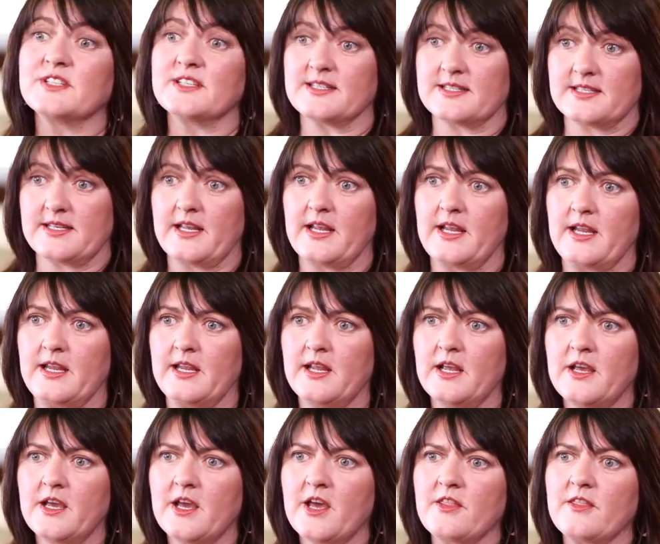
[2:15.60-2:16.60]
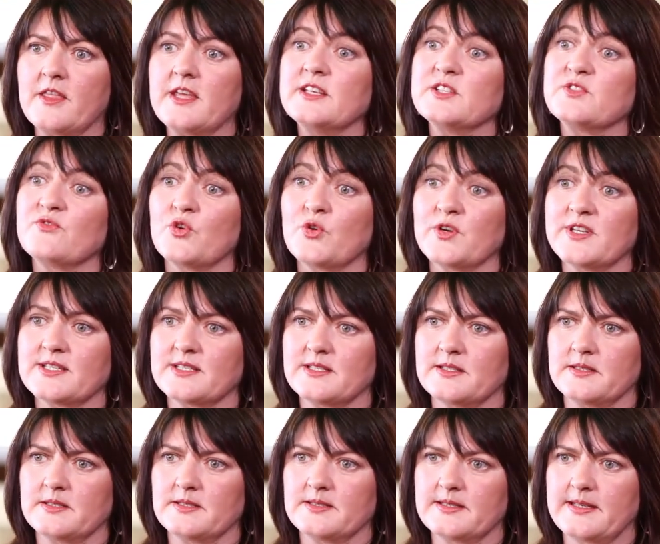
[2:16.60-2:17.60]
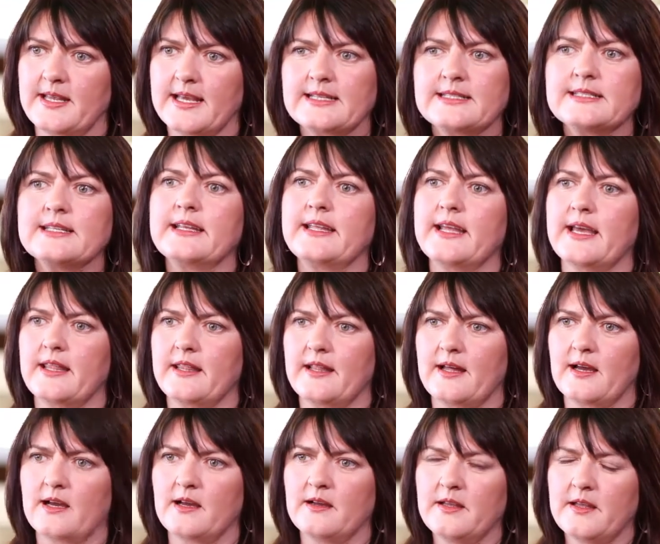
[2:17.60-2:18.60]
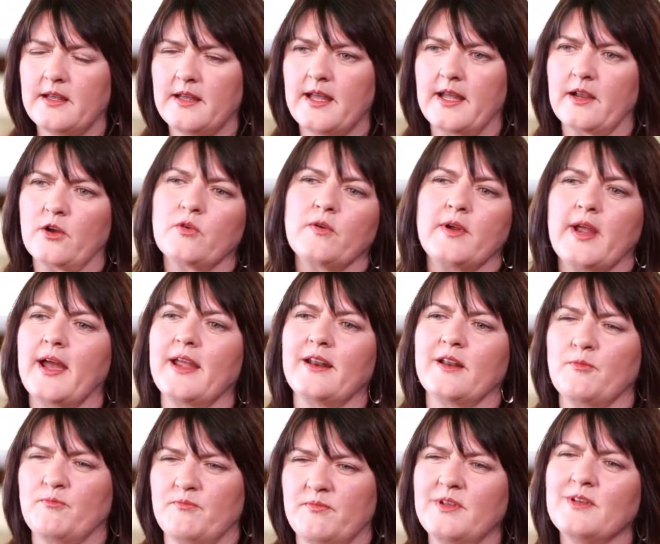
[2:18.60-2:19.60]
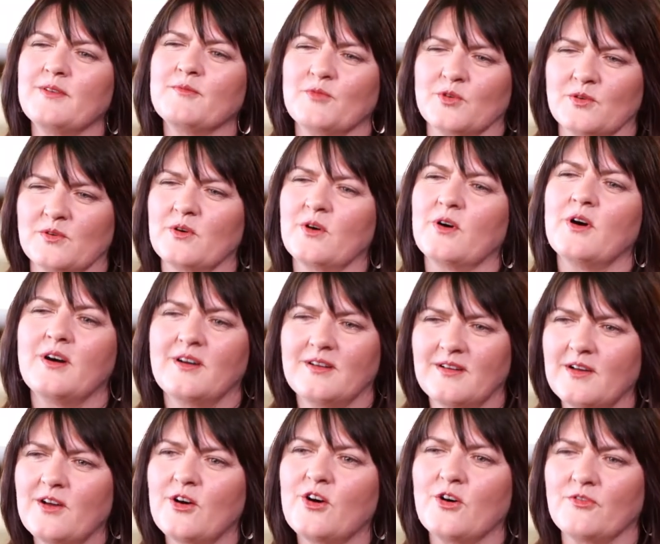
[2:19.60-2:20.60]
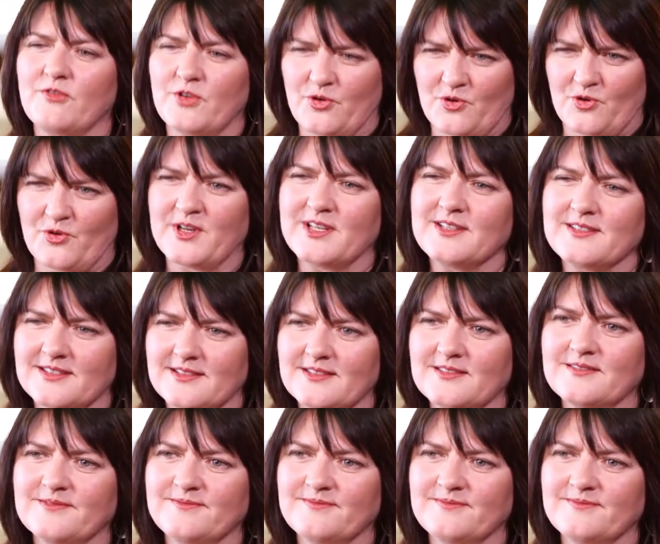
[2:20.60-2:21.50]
to see these voices get together and create a bit more of a noise.